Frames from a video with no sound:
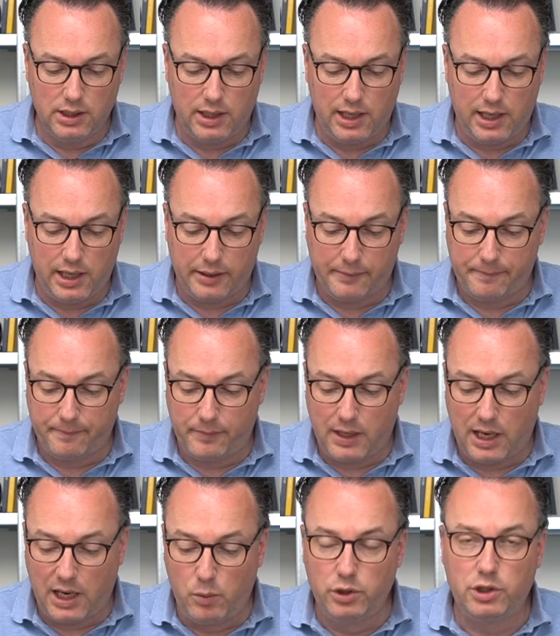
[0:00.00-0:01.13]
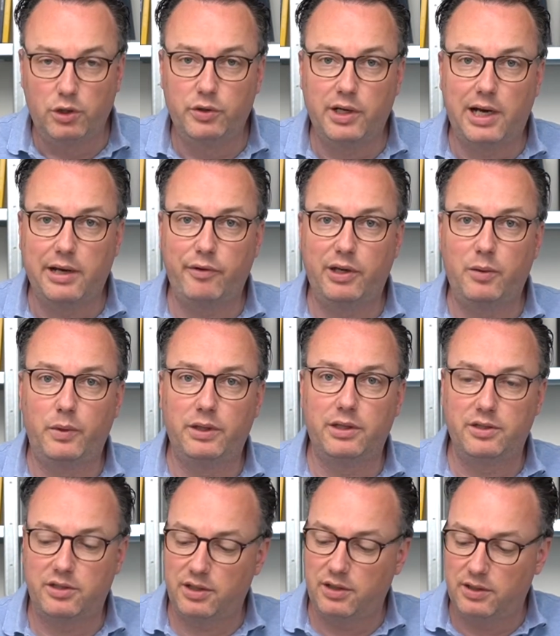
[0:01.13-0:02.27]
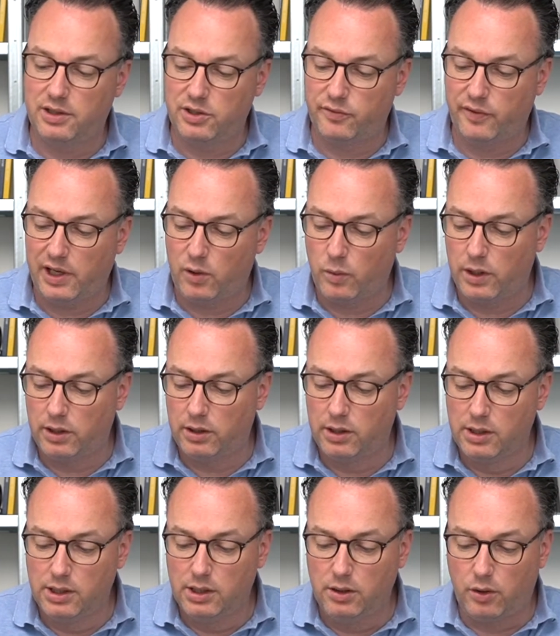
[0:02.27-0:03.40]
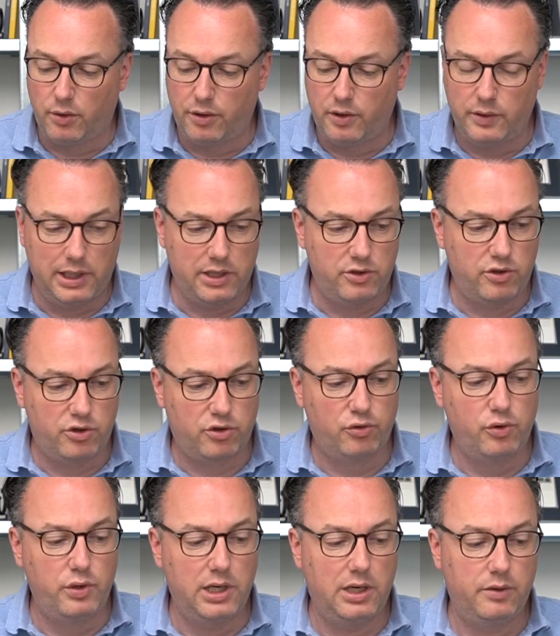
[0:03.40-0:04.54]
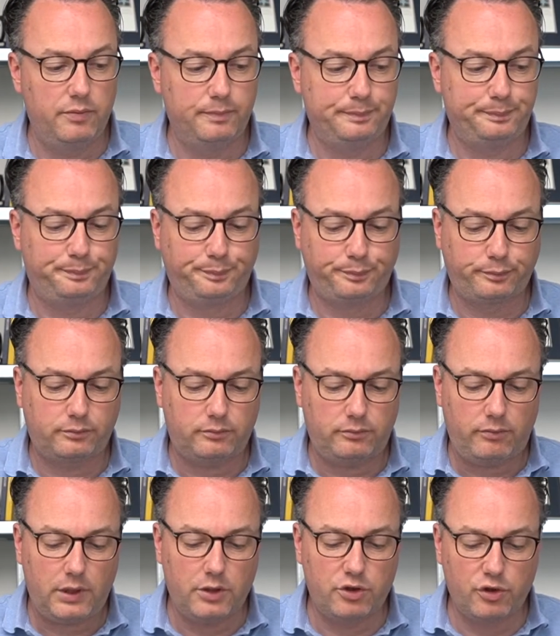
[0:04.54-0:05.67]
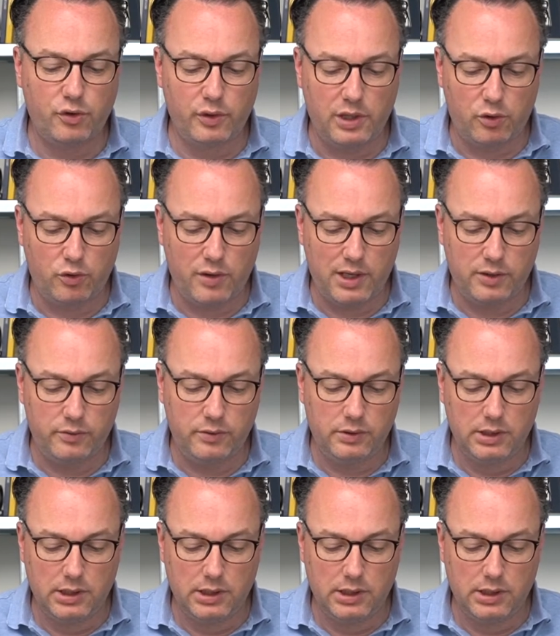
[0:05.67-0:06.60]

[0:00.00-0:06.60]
I wouldn't go diving with this fake one, although it has a screw down crown.